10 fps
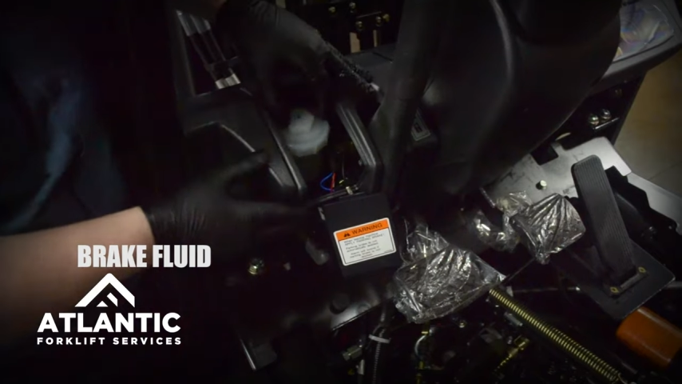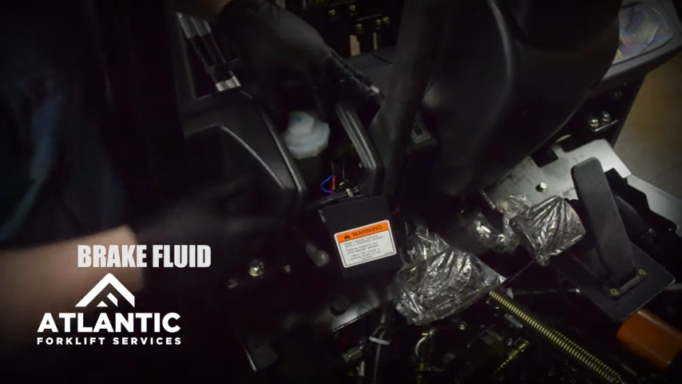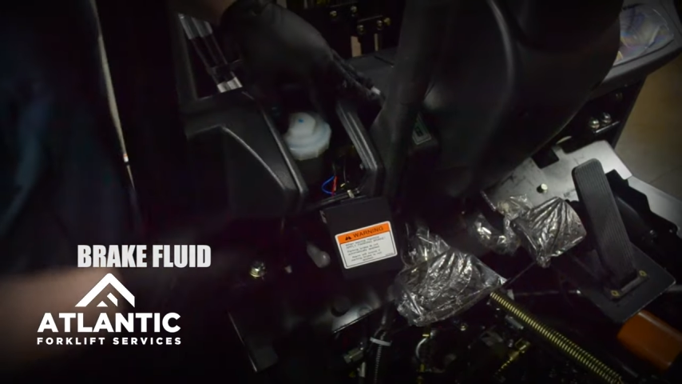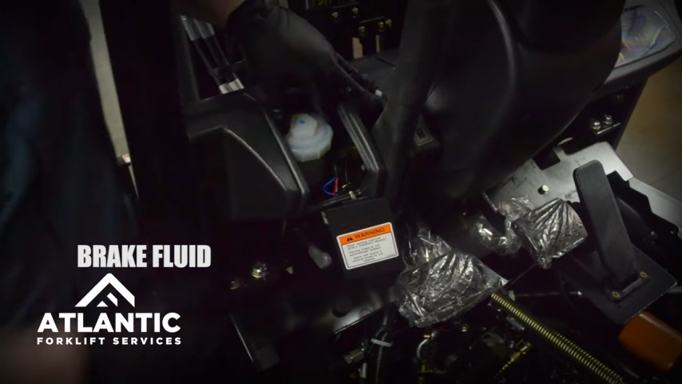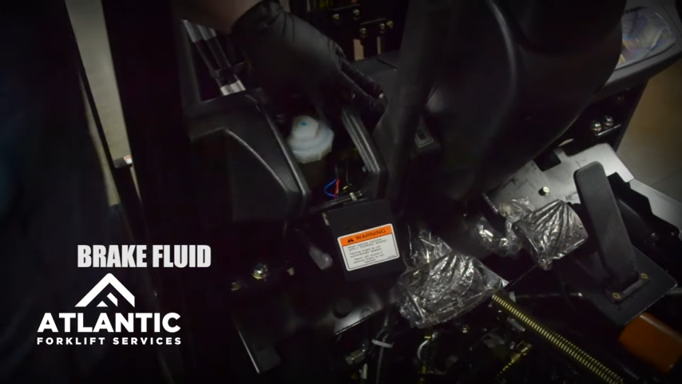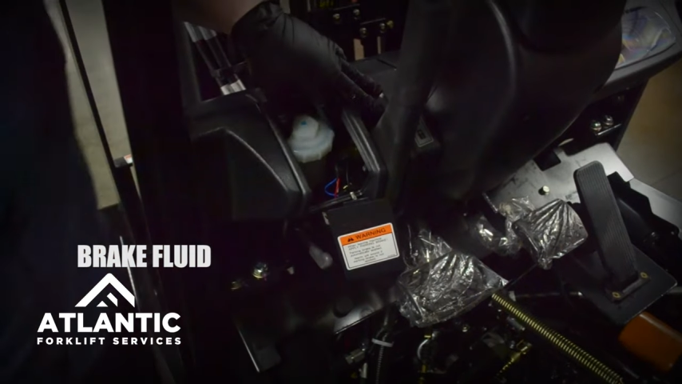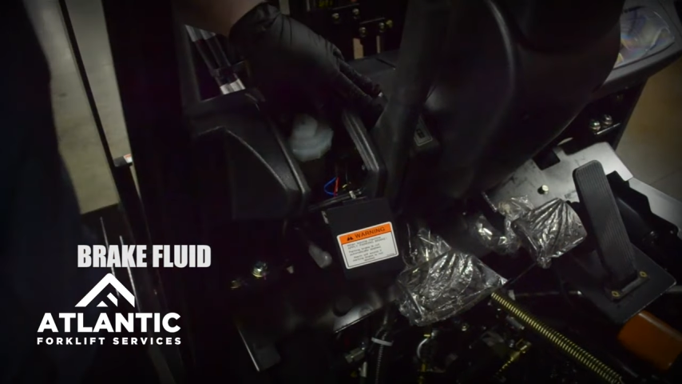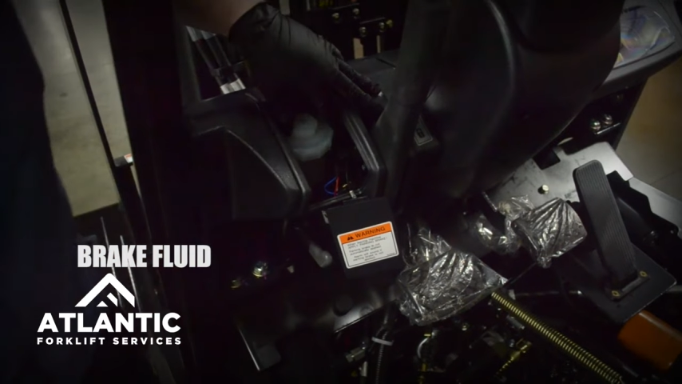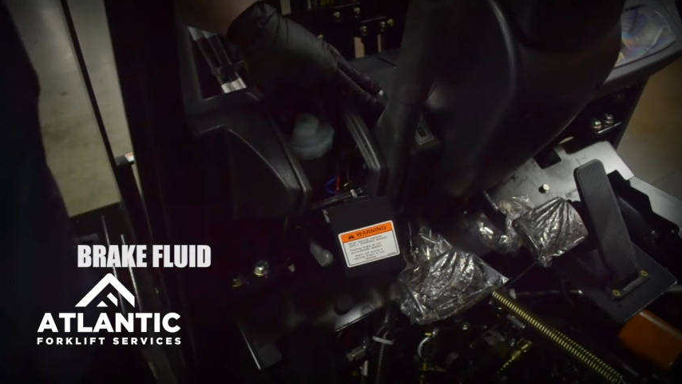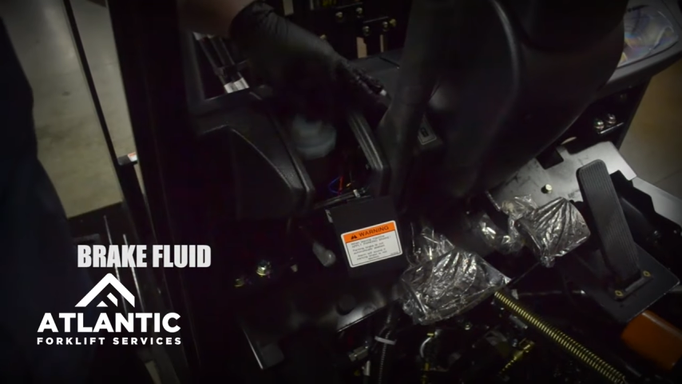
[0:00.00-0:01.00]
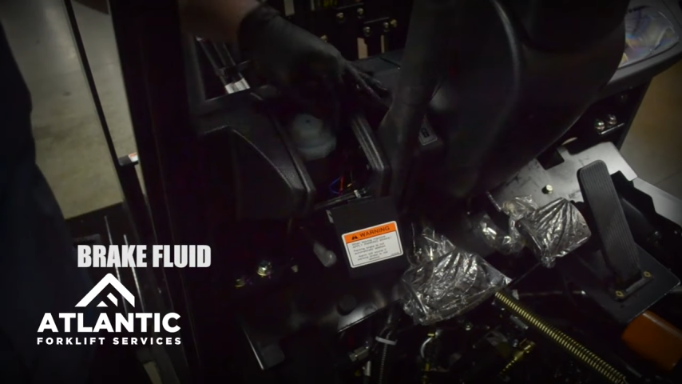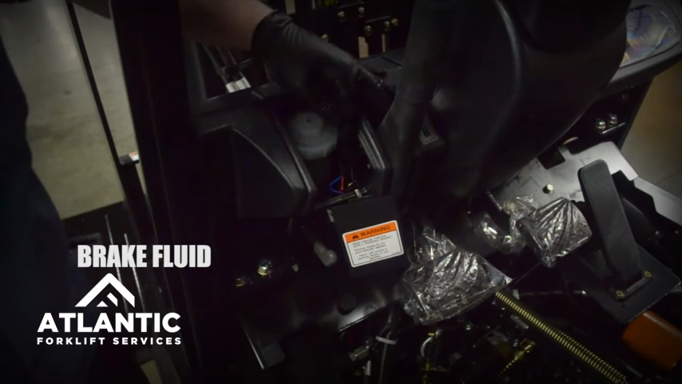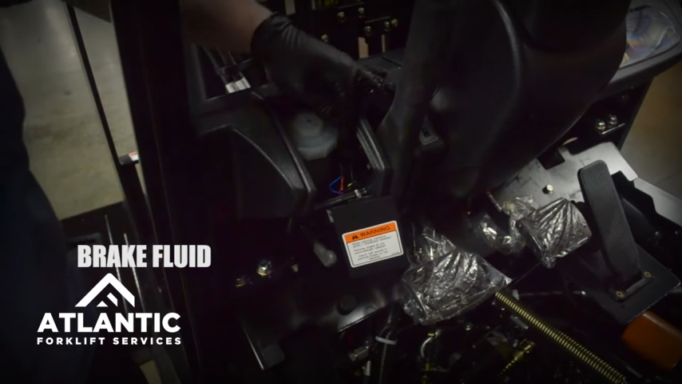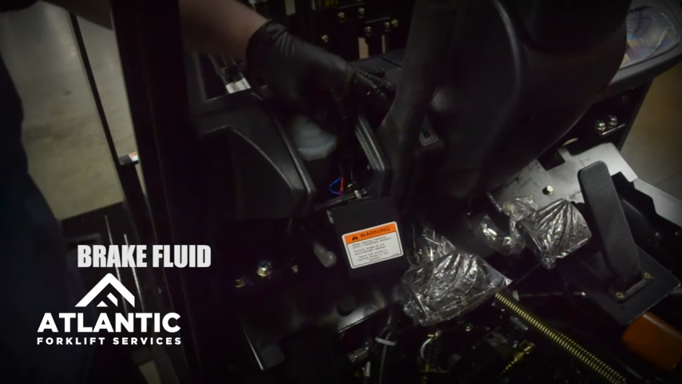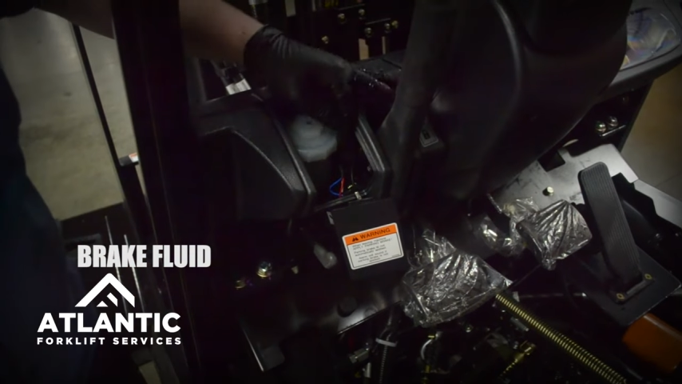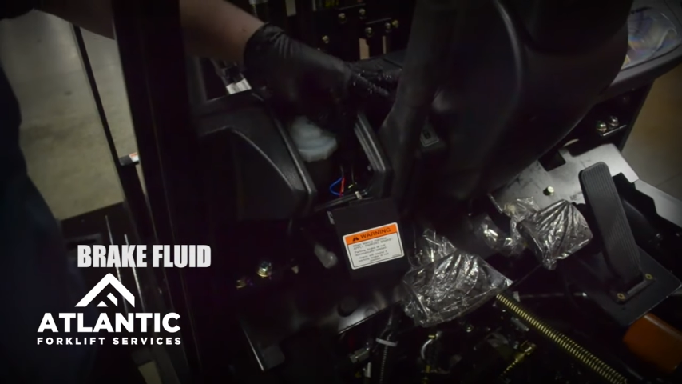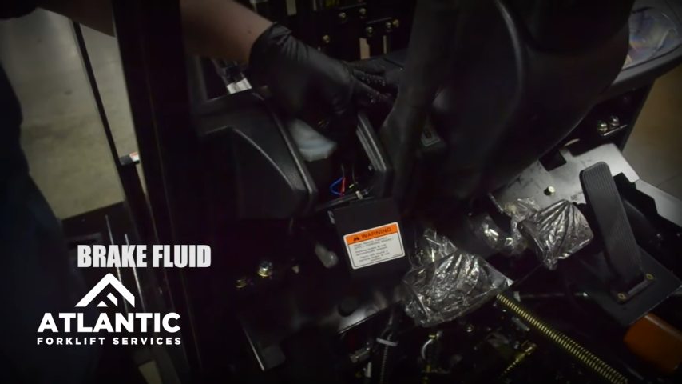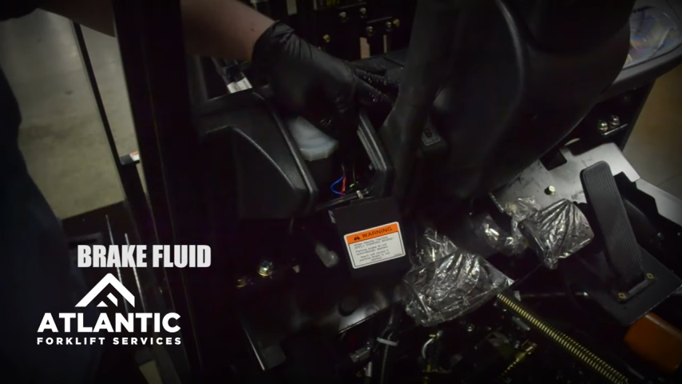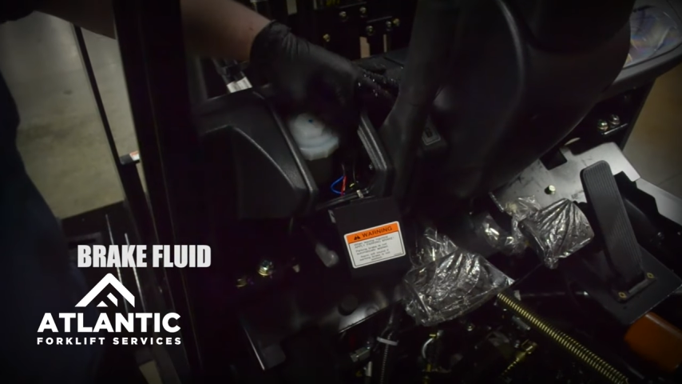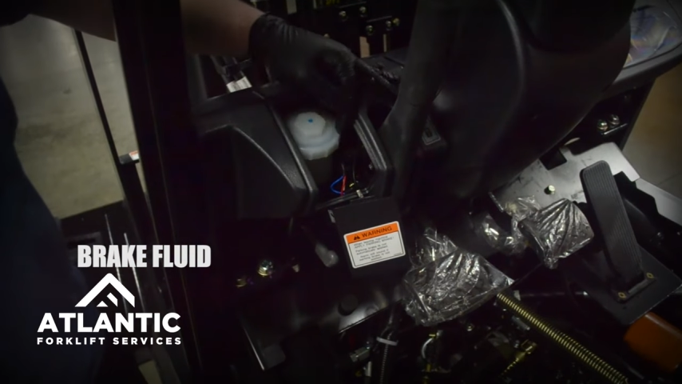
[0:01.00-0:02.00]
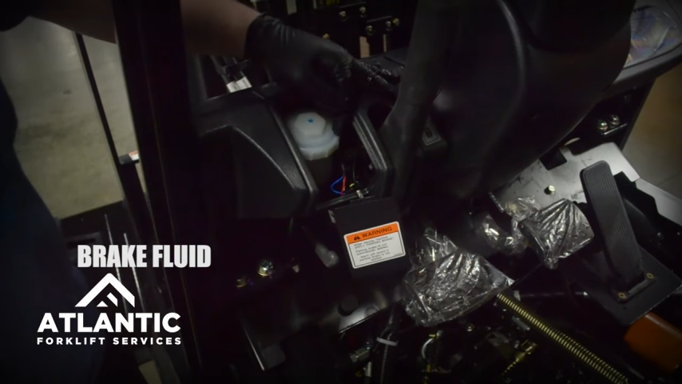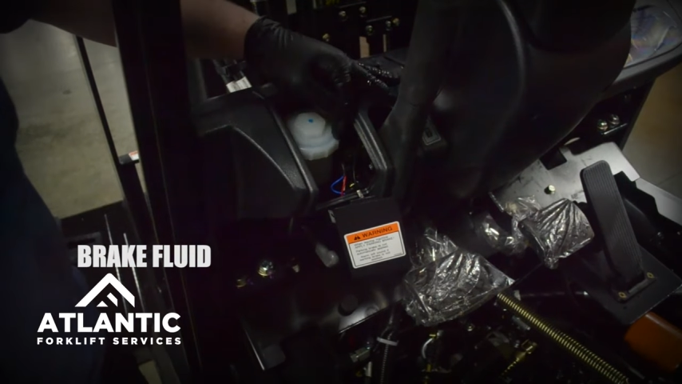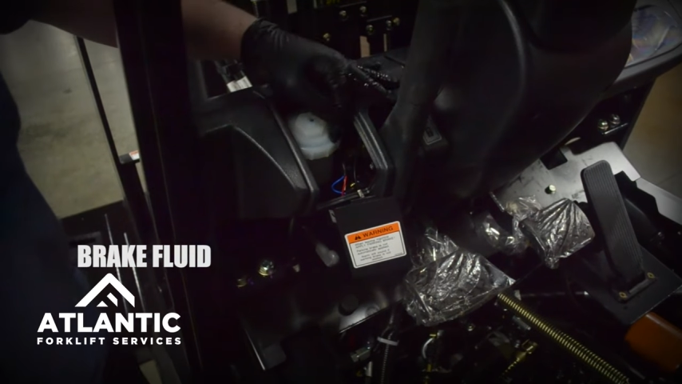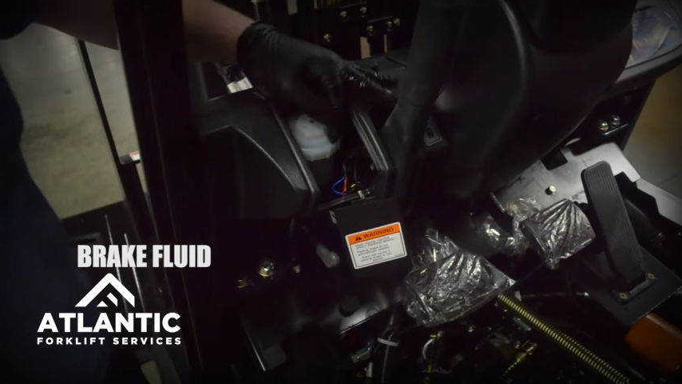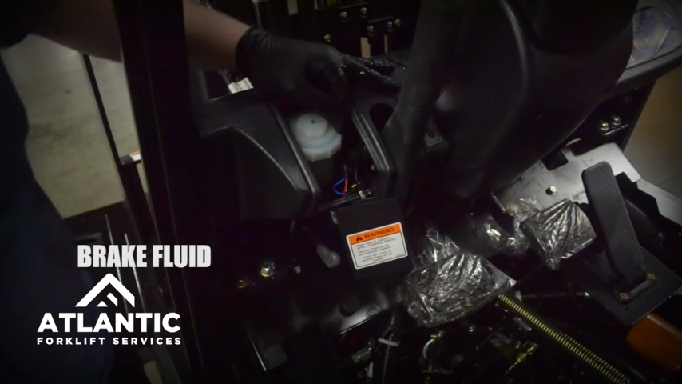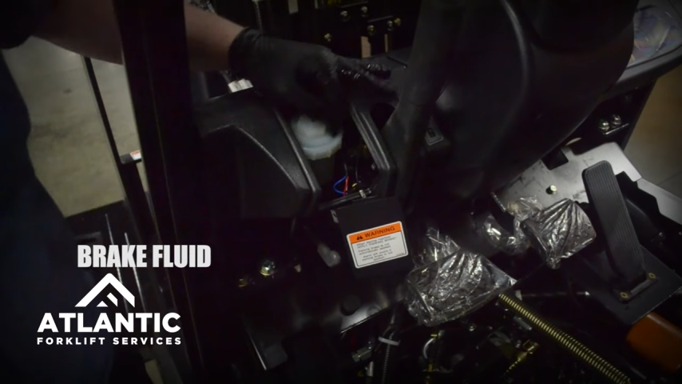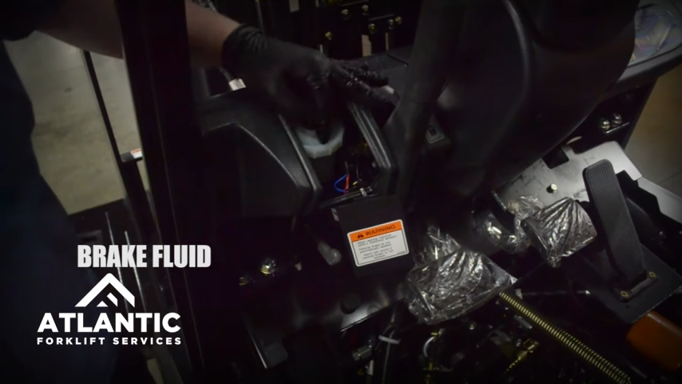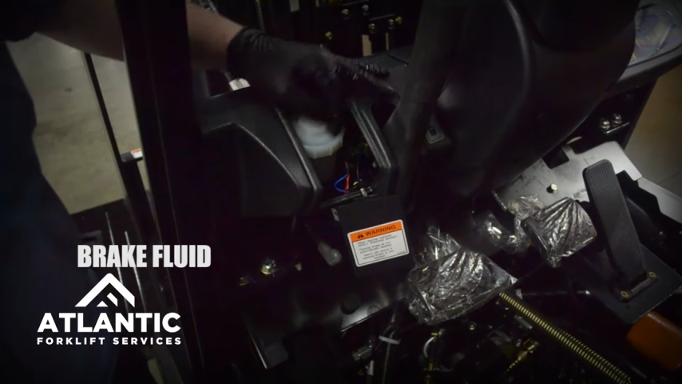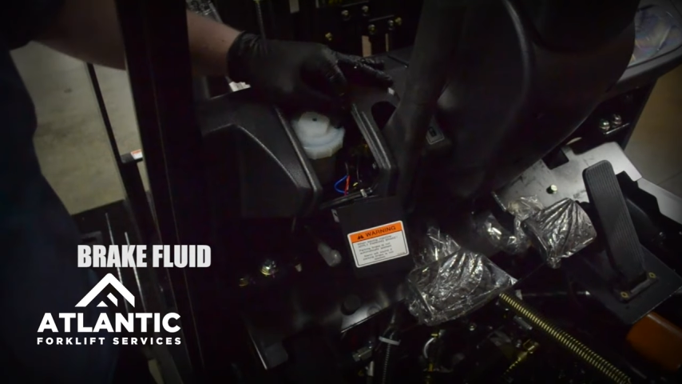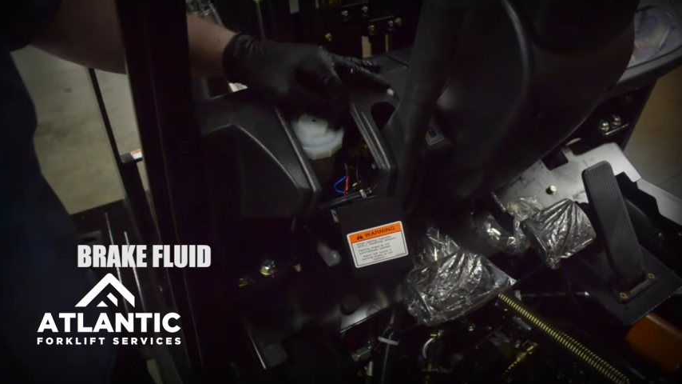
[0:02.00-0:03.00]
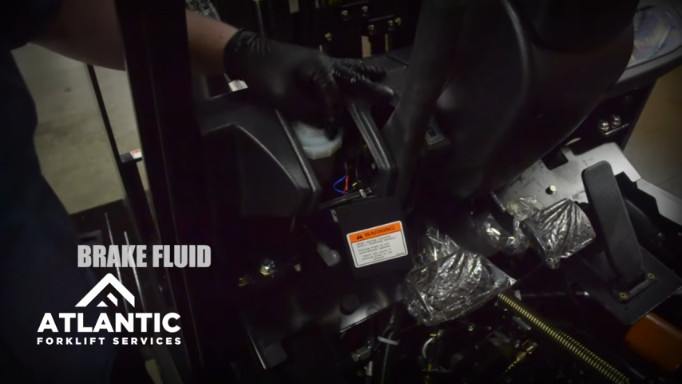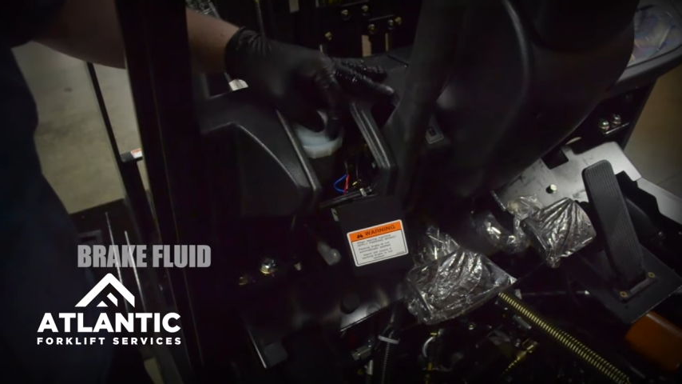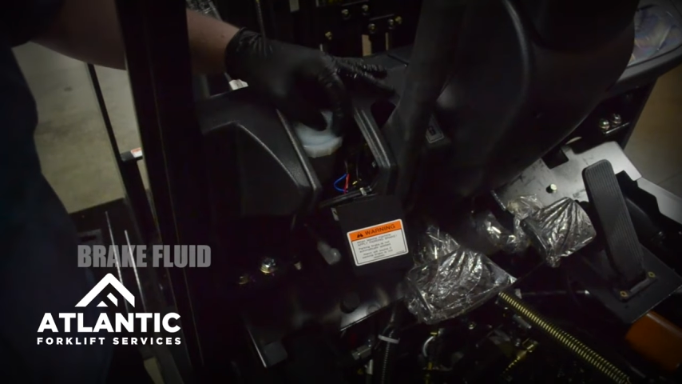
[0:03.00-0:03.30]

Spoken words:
[unreadable: no face in view]